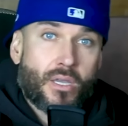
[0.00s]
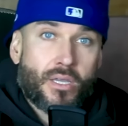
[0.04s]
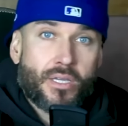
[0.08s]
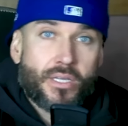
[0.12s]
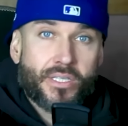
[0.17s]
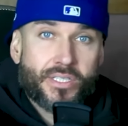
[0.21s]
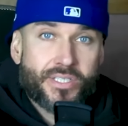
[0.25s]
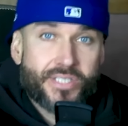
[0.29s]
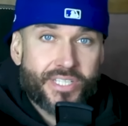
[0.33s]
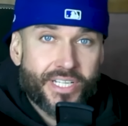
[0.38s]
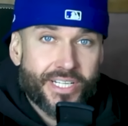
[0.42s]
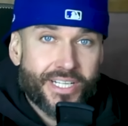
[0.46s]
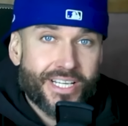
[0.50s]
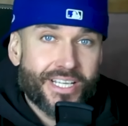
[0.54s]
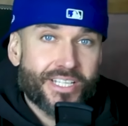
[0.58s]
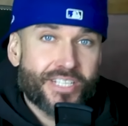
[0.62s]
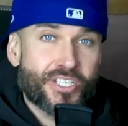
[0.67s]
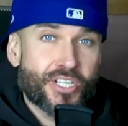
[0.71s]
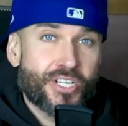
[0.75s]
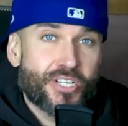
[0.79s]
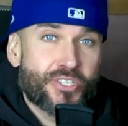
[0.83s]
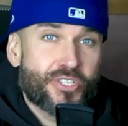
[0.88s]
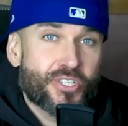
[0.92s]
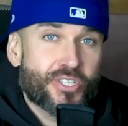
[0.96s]
yeah. Diddy
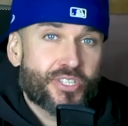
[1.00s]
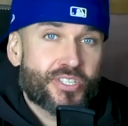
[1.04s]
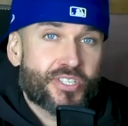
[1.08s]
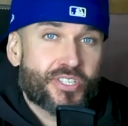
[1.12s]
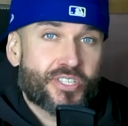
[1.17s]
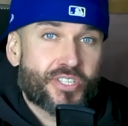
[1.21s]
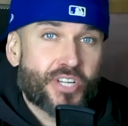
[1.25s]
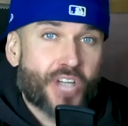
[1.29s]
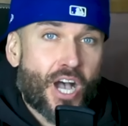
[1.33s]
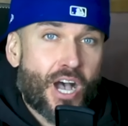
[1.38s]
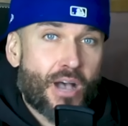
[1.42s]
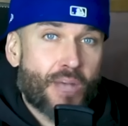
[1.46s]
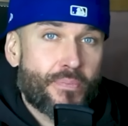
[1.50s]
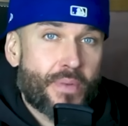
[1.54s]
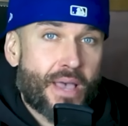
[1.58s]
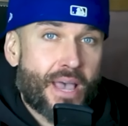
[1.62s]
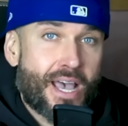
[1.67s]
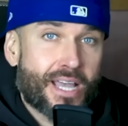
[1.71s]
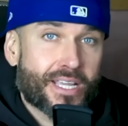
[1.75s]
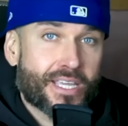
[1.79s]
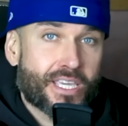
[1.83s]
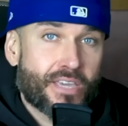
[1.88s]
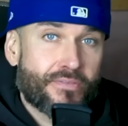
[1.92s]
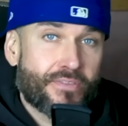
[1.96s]
didn't just stop
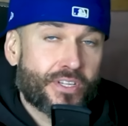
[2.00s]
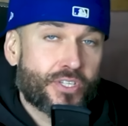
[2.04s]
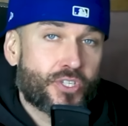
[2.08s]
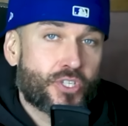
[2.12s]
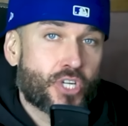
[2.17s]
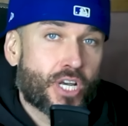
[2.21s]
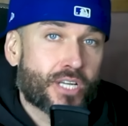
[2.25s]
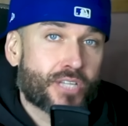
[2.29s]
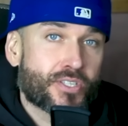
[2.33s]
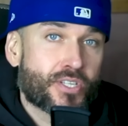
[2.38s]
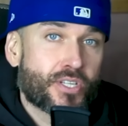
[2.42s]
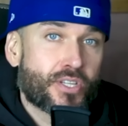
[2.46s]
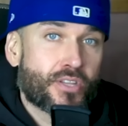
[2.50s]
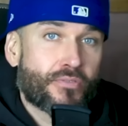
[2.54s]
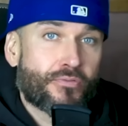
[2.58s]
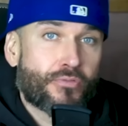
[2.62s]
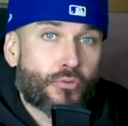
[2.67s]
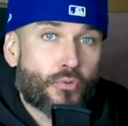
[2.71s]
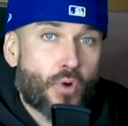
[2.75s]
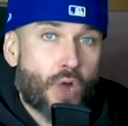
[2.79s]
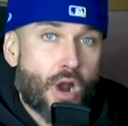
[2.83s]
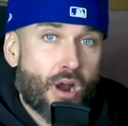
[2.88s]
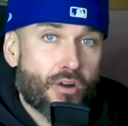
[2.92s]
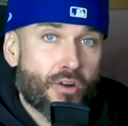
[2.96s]
at giving Justin the
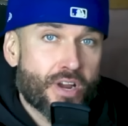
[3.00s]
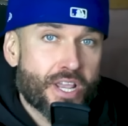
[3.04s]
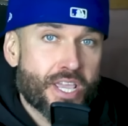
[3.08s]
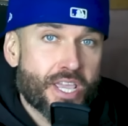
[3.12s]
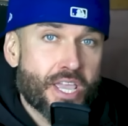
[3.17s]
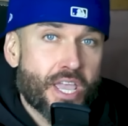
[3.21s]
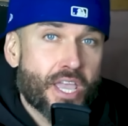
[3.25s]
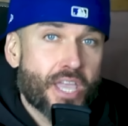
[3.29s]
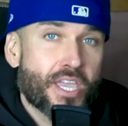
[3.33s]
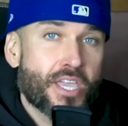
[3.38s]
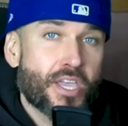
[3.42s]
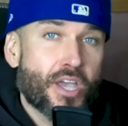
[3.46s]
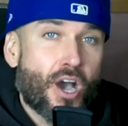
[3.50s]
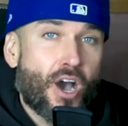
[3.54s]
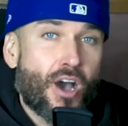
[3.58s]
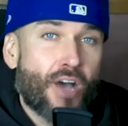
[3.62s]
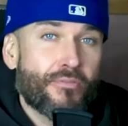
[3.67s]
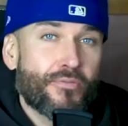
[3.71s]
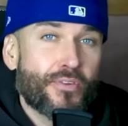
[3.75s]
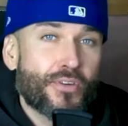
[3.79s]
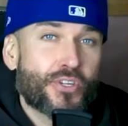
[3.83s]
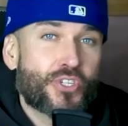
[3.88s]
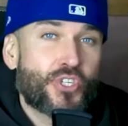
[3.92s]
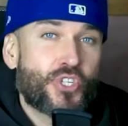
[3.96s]
Ferrari. He
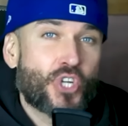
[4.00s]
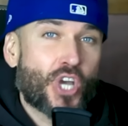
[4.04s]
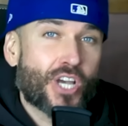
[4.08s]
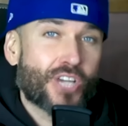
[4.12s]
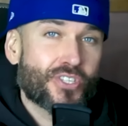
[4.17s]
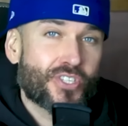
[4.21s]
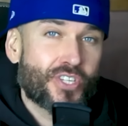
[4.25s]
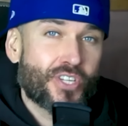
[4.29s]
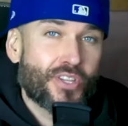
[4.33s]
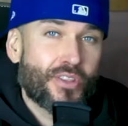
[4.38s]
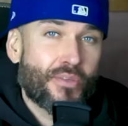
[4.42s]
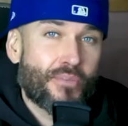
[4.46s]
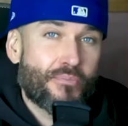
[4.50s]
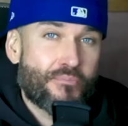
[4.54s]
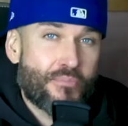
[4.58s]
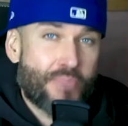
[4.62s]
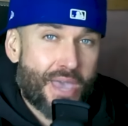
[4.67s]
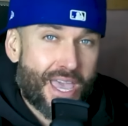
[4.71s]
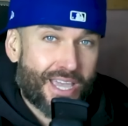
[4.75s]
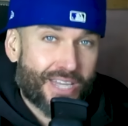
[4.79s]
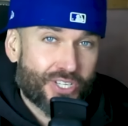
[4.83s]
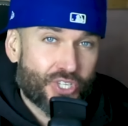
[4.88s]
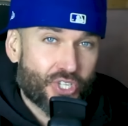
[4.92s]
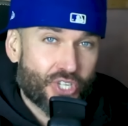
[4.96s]
offered Justin the
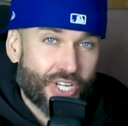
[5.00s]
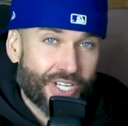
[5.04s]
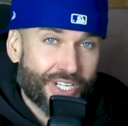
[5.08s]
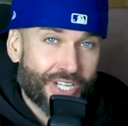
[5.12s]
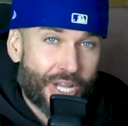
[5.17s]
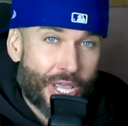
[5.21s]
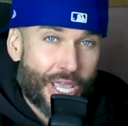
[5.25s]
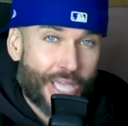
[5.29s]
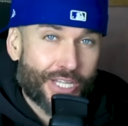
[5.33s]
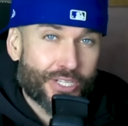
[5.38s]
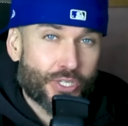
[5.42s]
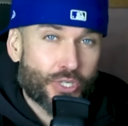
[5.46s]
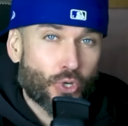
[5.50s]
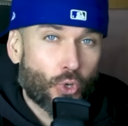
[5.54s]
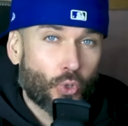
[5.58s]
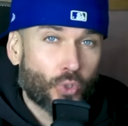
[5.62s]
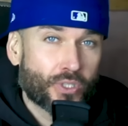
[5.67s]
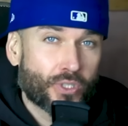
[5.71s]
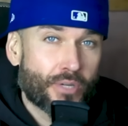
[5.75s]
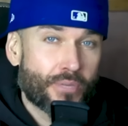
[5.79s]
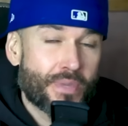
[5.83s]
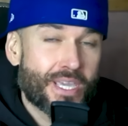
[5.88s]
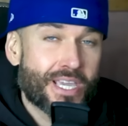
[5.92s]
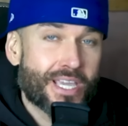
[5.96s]
mansion and told
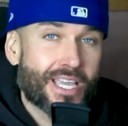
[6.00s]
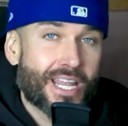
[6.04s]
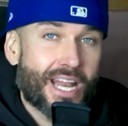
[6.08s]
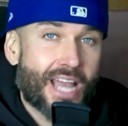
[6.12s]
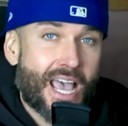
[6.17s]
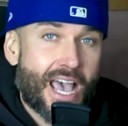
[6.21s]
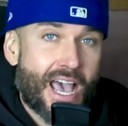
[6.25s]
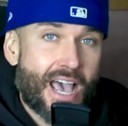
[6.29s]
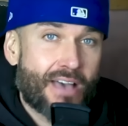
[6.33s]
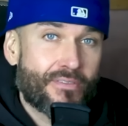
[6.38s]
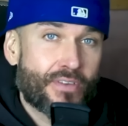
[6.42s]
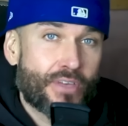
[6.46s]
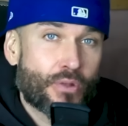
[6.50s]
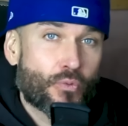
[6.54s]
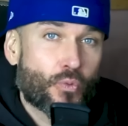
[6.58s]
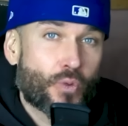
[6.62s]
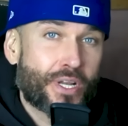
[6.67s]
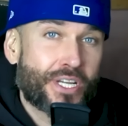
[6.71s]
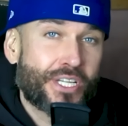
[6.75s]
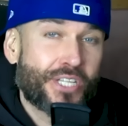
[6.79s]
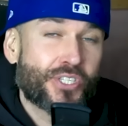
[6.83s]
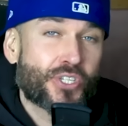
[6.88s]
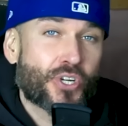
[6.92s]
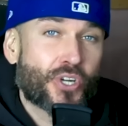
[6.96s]
him he could have it when
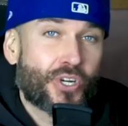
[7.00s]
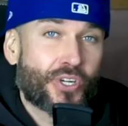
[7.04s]
he turned